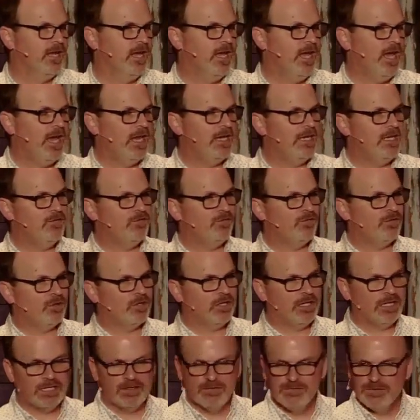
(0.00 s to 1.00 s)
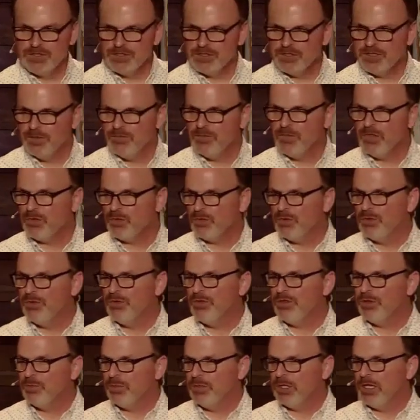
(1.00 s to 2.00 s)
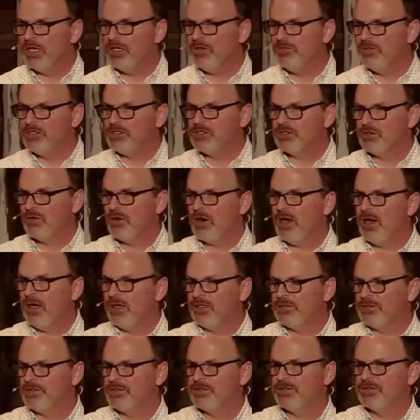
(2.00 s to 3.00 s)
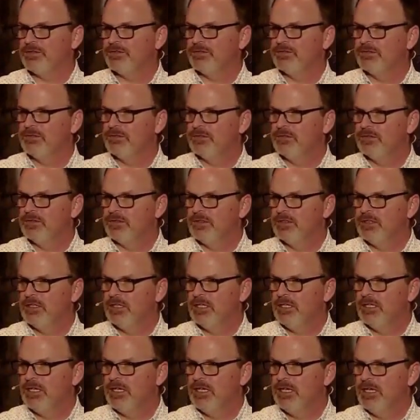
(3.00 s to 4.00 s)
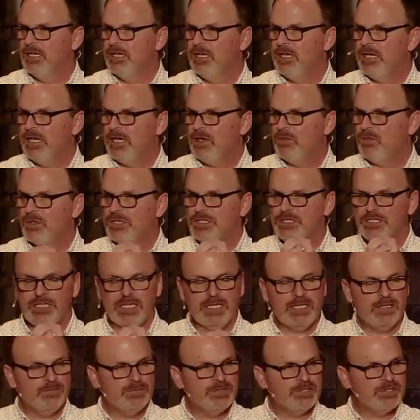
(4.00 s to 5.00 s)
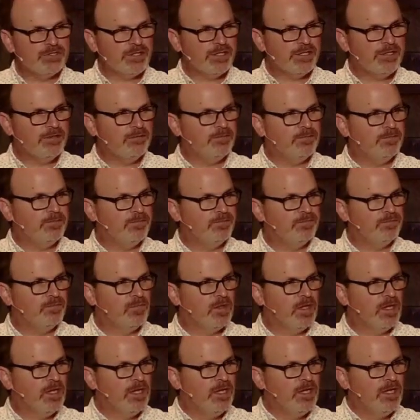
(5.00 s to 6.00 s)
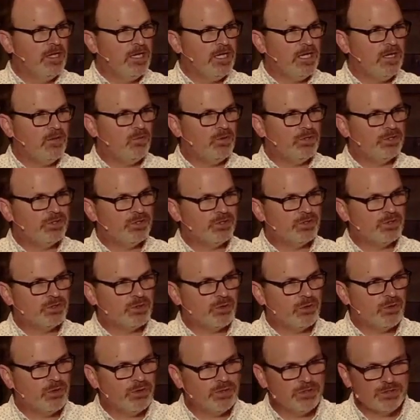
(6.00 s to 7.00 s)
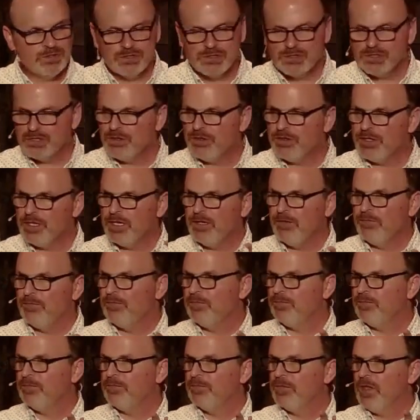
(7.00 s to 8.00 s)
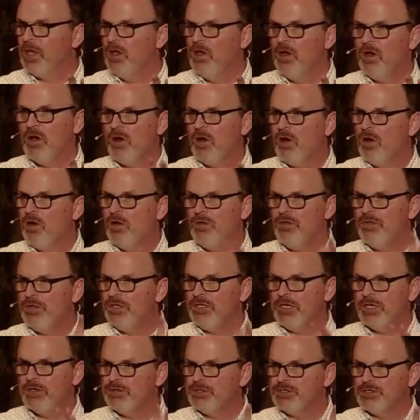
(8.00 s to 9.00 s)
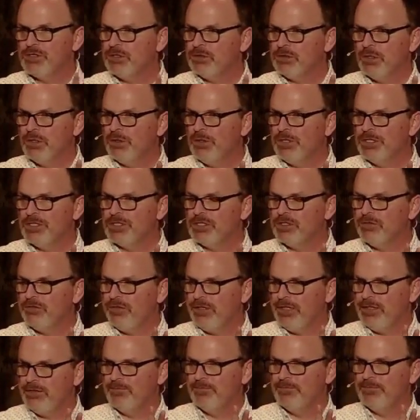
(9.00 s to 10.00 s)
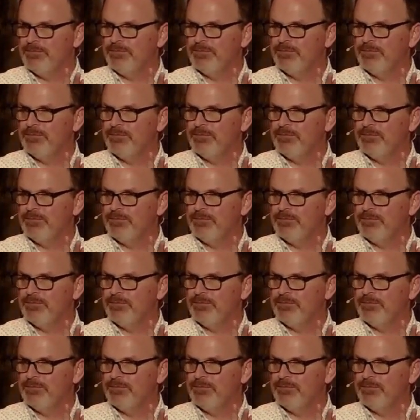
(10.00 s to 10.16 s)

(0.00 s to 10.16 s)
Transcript: And He forgives them through the blood of His cross. He redeems them. He restores to them all the years the locusts have eaten.